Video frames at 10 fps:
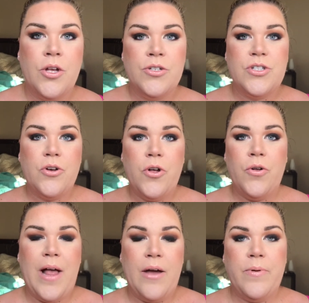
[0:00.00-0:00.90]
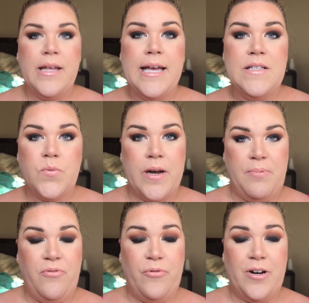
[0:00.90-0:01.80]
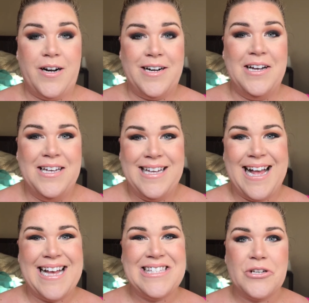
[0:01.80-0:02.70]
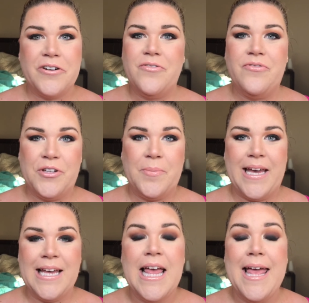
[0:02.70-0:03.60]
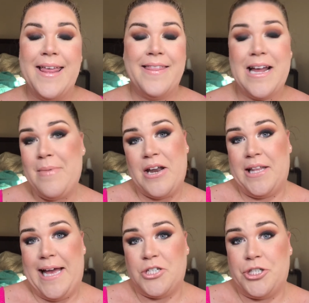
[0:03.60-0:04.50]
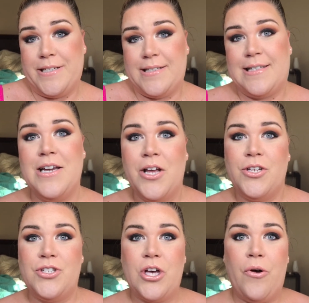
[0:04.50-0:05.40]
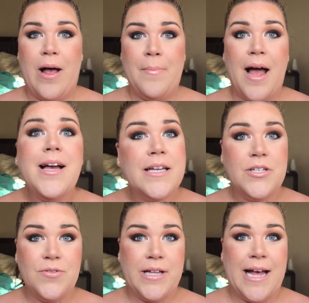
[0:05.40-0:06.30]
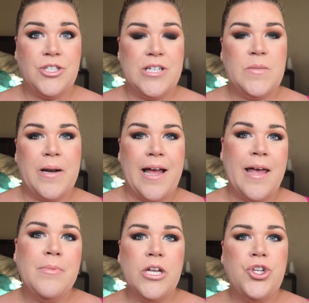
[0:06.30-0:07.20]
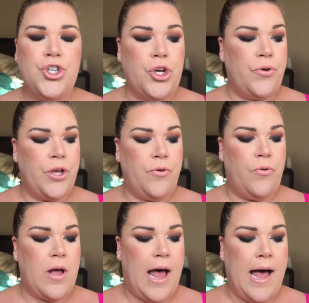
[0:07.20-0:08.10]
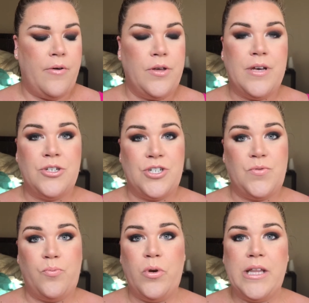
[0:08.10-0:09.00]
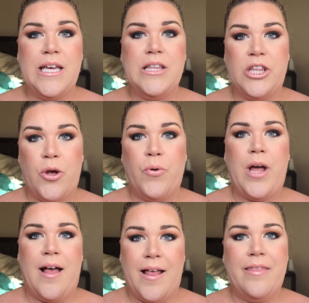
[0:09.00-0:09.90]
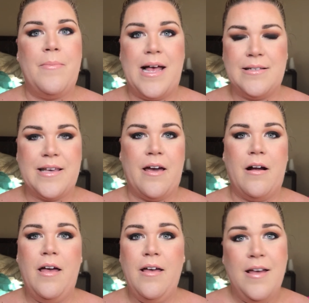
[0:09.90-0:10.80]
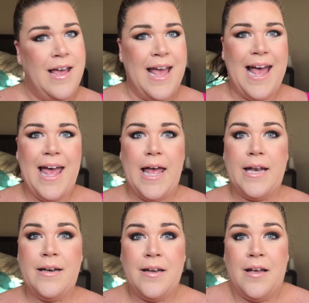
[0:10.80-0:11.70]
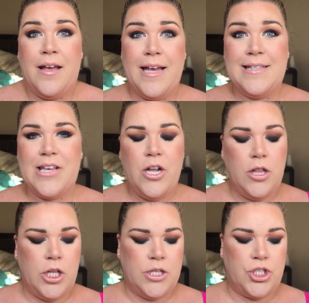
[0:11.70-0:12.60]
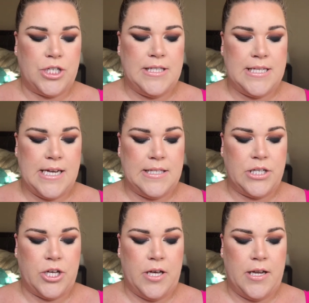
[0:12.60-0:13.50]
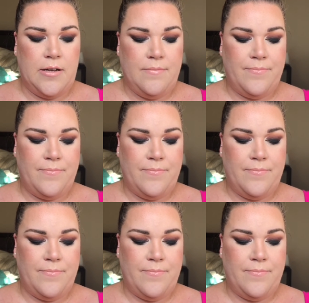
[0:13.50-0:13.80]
So I realized right before I started filming that I'm out of lashes. So I'm not gonna do lashes, but I am gonna show you how you can just really load on the mascara, and it's gonna look just as good.